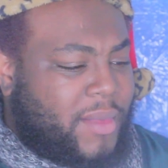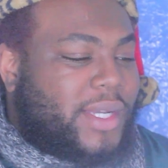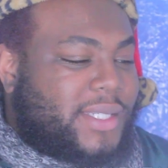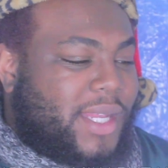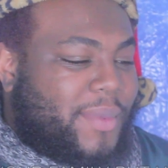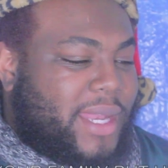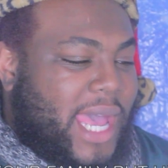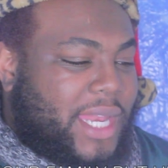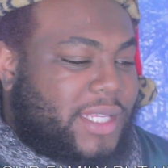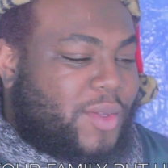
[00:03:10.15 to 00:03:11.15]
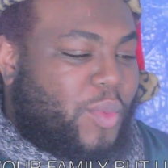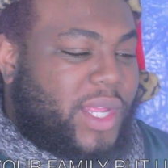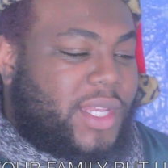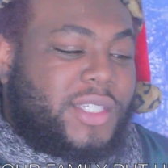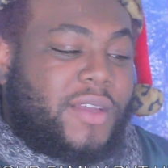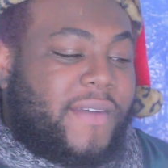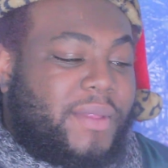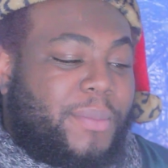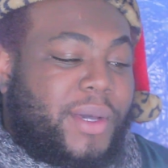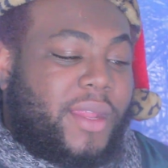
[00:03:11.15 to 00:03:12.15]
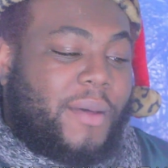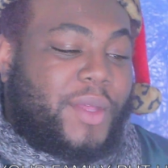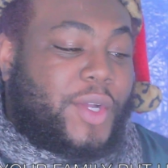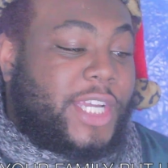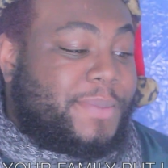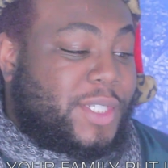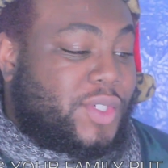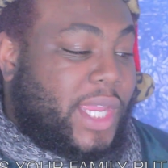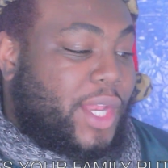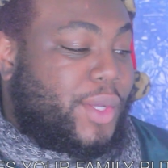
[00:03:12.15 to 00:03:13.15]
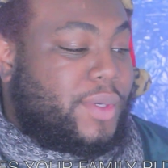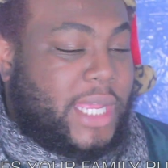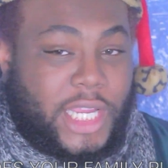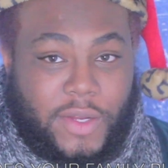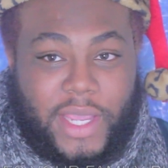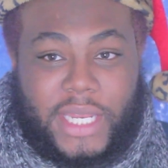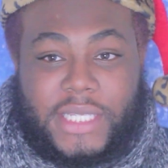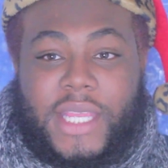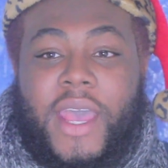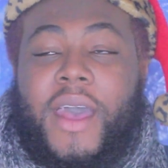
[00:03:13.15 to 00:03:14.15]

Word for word: Question number nine is when does your family put up the Christmas tree and who decorated it?